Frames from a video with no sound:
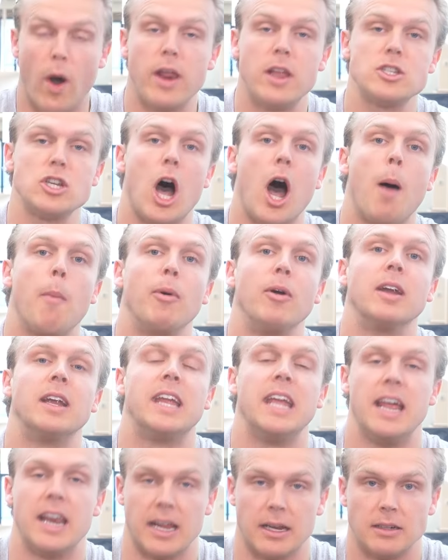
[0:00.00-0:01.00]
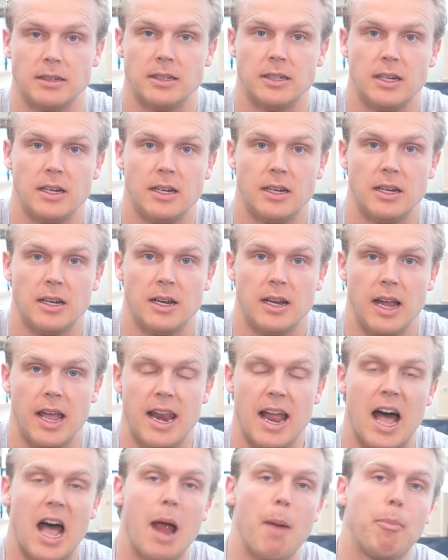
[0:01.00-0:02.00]
is Auburn getting in
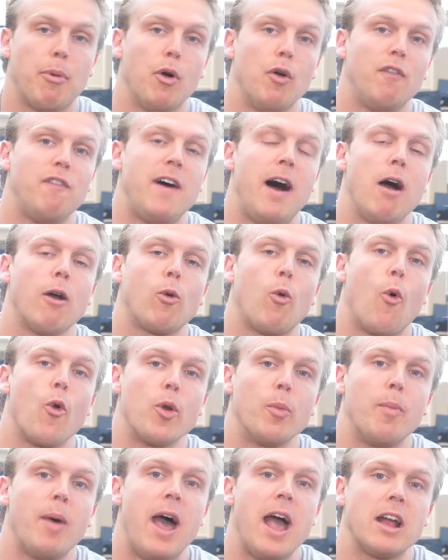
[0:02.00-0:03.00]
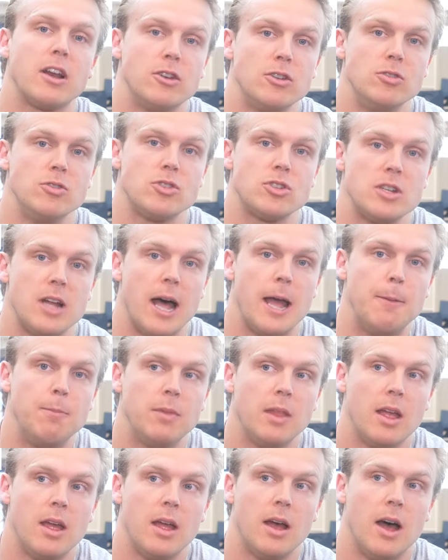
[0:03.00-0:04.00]
high-profile quarterback Deuce Knight?
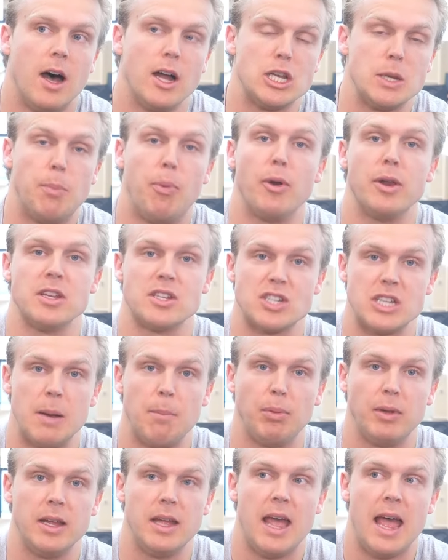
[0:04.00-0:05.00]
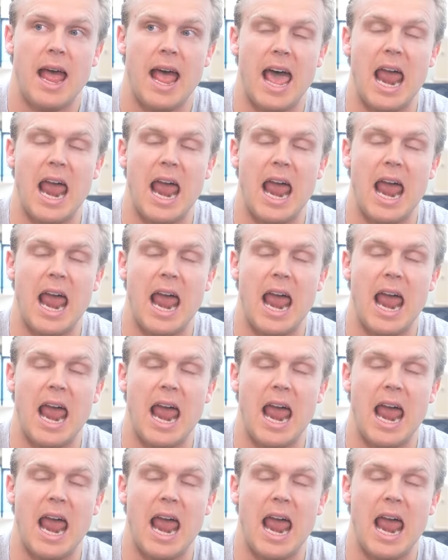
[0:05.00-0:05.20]
Uh, to put it simply, an